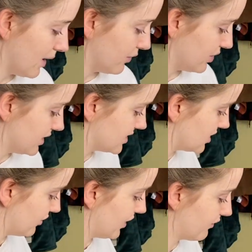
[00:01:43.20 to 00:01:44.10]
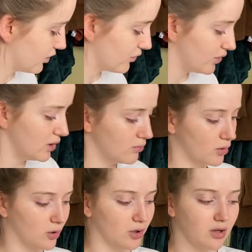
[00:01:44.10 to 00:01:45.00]
with this stuff. I've got a few
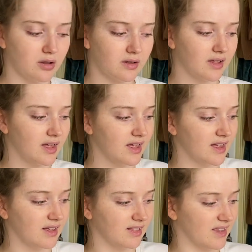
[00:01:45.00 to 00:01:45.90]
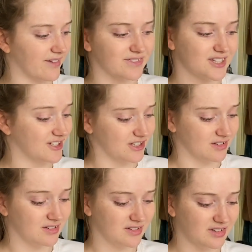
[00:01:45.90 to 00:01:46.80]
more left to,
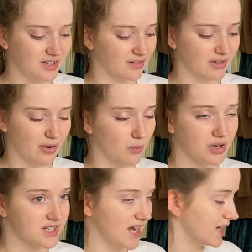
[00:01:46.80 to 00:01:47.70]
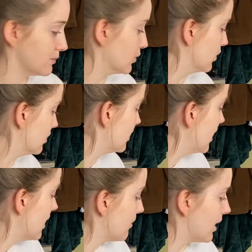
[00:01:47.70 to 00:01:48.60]
if I want to edit more.
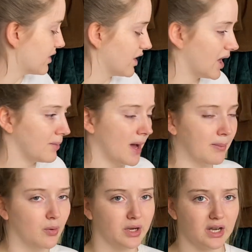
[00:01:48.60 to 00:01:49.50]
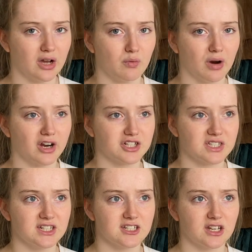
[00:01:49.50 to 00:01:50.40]
But I think I'm at a point now where I just
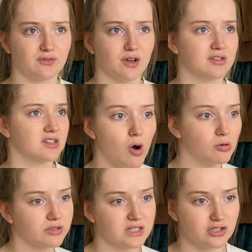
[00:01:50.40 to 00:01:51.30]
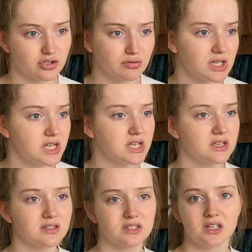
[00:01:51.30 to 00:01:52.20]
need to take photos of walls and
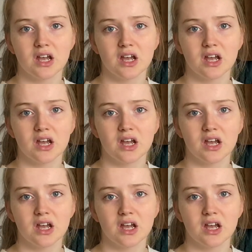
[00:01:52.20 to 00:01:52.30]
trees